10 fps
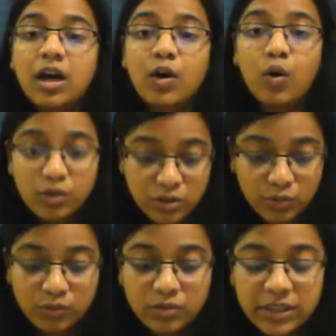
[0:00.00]

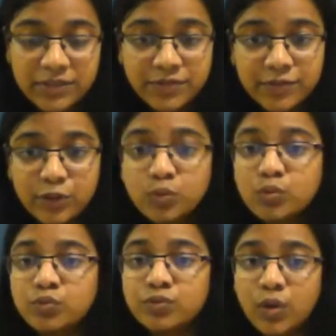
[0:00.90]
Also, if you
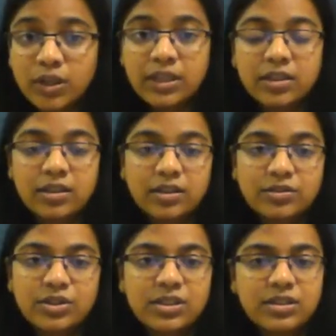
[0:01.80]
want,
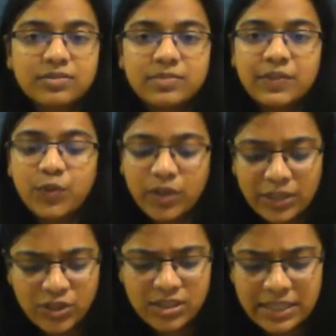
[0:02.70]
just if you
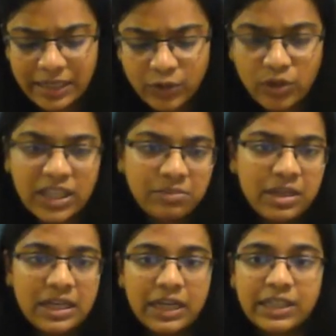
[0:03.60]
can just send your
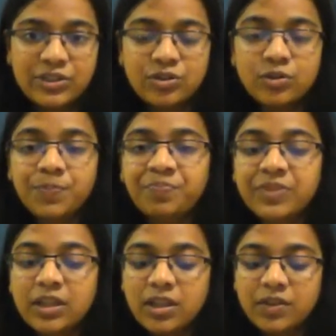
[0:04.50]
email IDs,
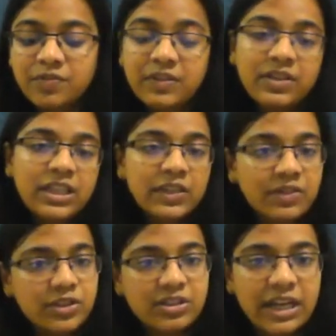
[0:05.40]
we will
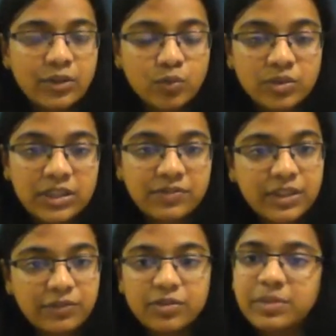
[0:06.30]
even try to give
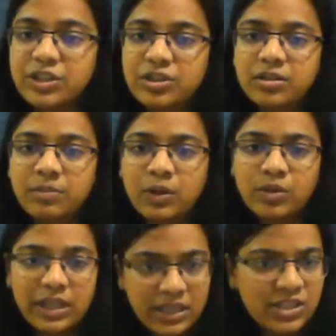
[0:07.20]
information
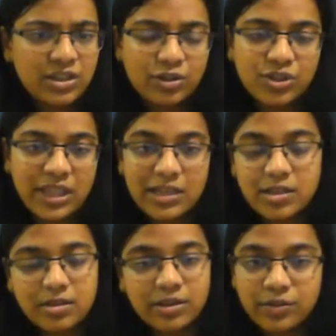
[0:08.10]
about any such
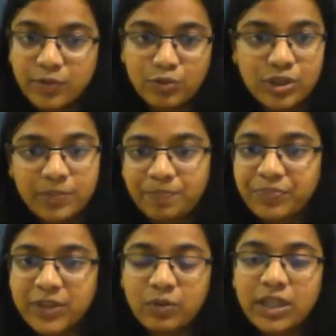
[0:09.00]
things in the future.
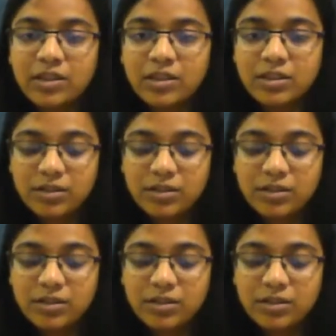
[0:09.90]
Okay.